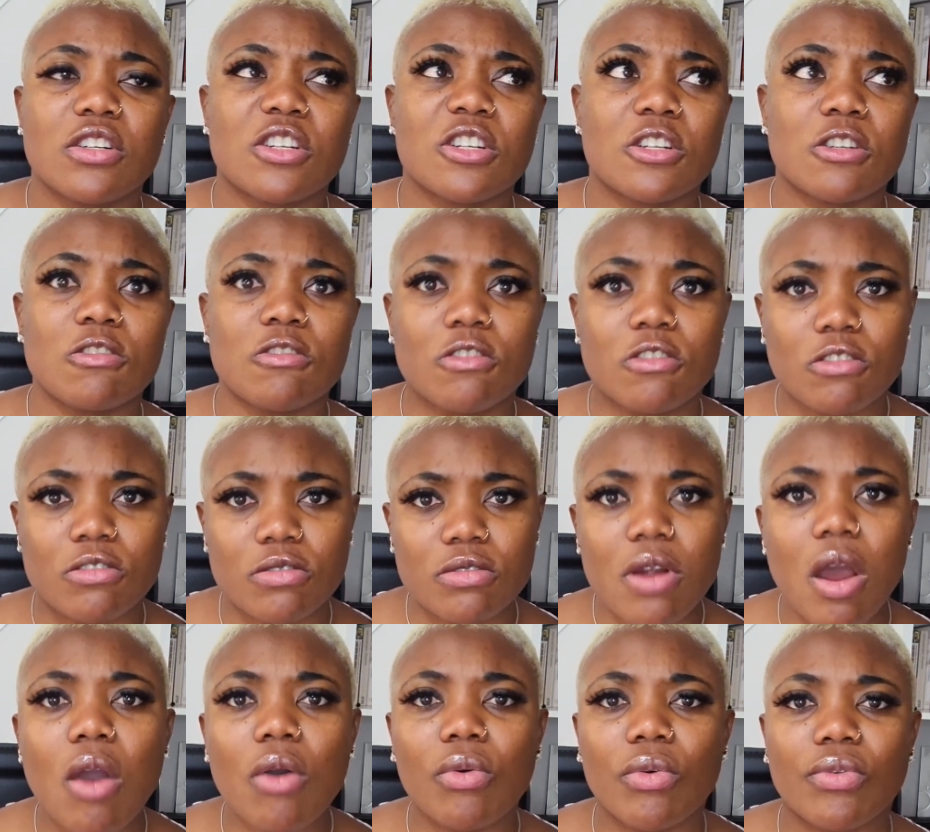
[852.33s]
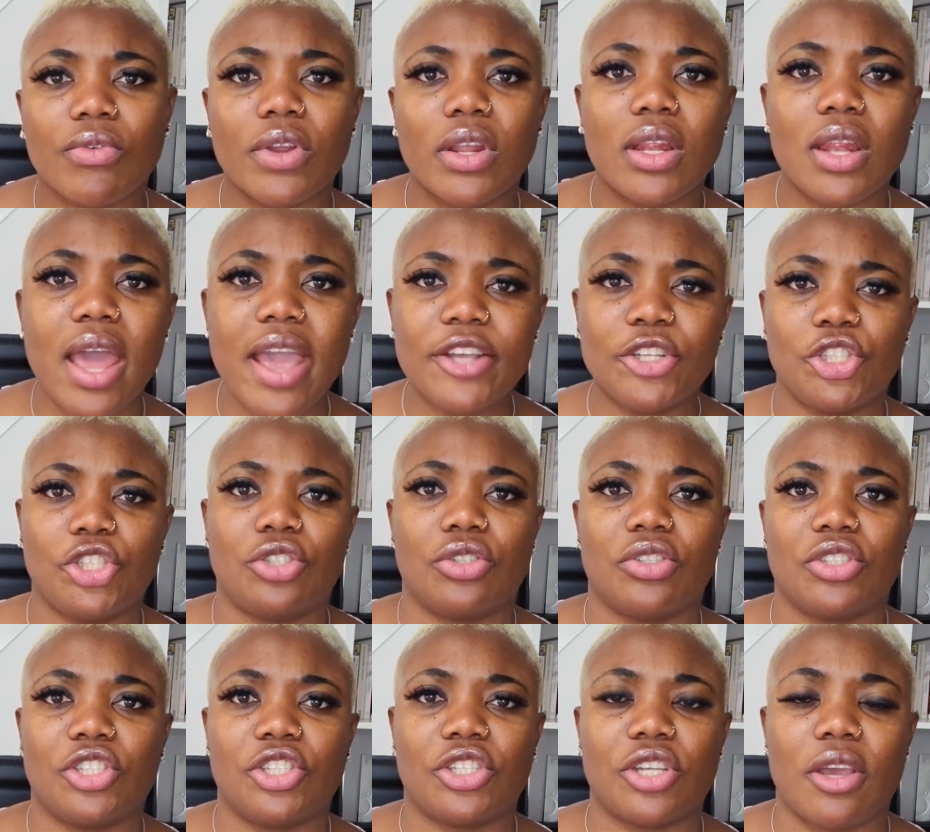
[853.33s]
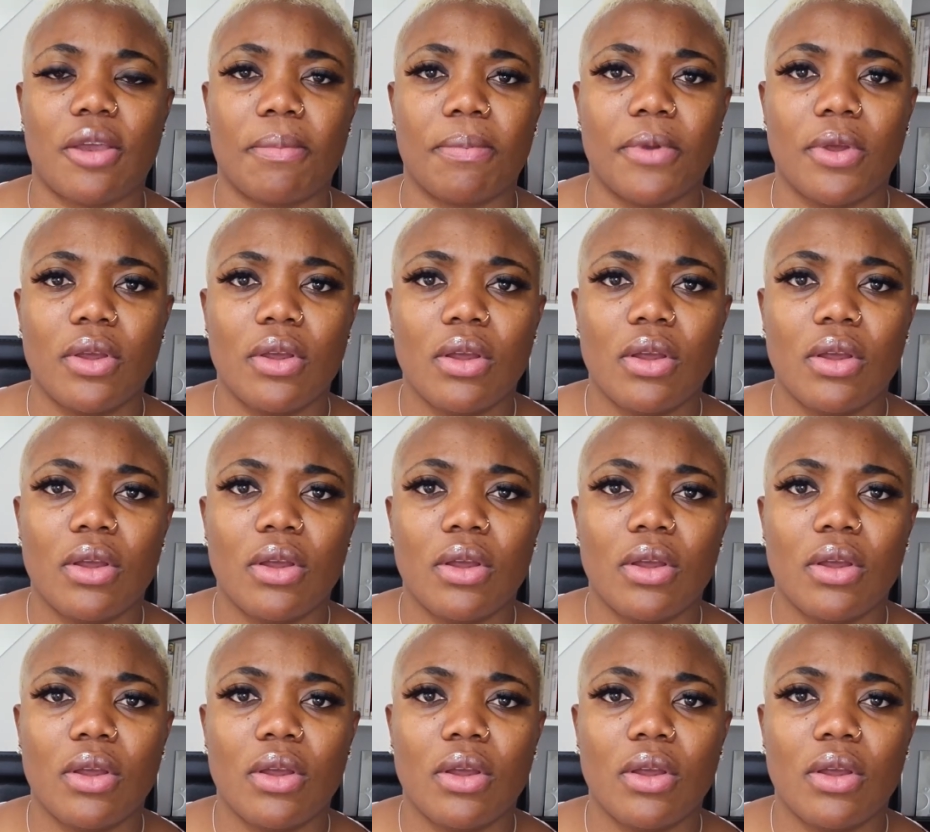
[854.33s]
control relationship,